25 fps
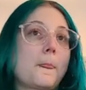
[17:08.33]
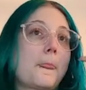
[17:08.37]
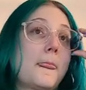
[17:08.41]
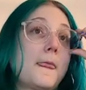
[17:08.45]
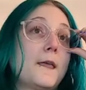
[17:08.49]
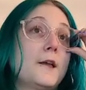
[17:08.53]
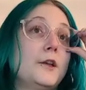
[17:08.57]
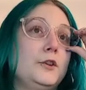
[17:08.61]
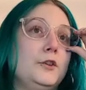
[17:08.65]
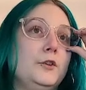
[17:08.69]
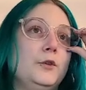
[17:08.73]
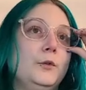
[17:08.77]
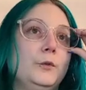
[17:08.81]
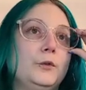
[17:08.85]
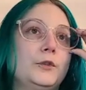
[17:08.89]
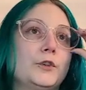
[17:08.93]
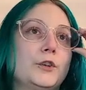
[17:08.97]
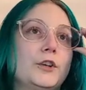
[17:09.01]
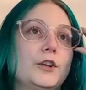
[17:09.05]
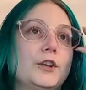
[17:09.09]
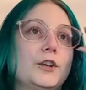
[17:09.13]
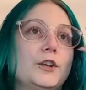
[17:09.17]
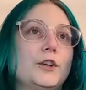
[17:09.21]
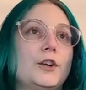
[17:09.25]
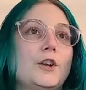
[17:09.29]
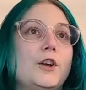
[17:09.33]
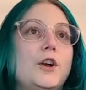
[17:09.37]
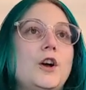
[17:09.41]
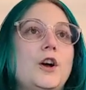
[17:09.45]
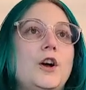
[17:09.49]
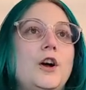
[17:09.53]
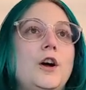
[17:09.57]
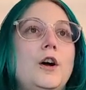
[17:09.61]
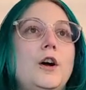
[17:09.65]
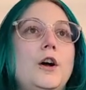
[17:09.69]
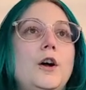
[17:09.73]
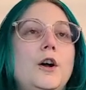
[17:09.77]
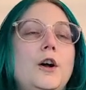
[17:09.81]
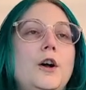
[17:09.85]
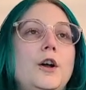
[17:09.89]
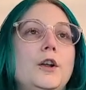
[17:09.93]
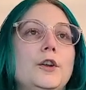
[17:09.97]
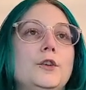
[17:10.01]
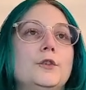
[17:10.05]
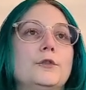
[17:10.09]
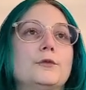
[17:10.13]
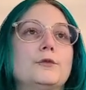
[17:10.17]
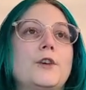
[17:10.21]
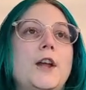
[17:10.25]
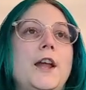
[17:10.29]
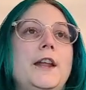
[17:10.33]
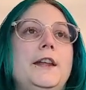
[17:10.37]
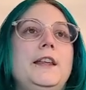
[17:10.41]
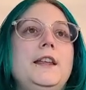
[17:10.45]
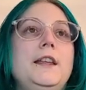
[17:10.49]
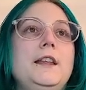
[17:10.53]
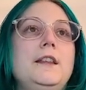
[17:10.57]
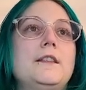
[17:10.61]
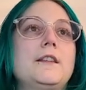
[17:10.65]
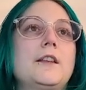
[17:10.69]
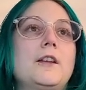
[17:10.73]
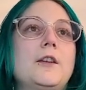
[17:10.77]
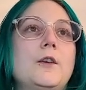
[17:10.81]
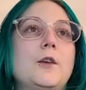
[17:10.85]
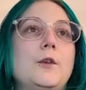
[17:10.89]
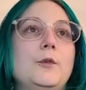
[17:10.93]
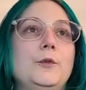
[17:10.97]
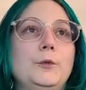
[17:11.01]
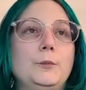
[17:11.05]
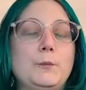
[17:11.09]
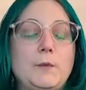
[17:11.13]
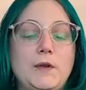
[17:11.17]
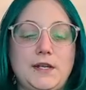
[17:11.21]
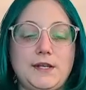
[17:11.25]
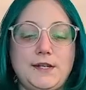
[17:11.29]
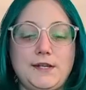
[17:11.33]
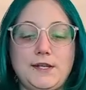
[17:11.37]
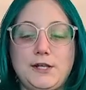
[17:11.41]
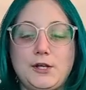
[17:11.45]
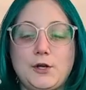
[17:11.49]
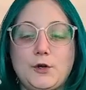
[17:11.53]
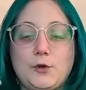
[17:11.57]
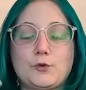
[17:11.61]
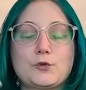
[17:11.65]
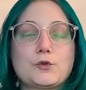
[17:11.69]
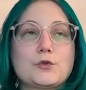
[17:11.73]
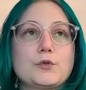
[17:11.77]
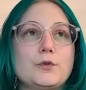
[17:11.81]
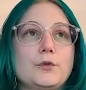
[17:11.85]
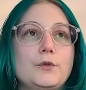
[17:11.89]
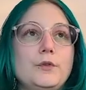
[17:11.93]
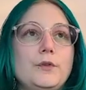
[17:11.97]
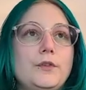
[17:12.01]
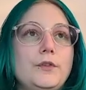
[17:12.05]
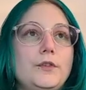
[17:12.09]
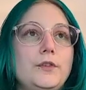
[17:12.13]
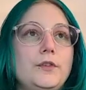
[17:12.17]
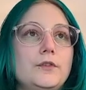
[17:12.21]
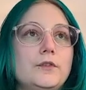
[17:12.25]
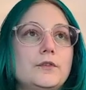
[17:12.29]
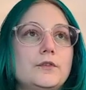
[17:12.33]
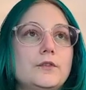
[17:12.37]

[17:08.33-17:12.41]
a user on Reddit that goes by Neotruths,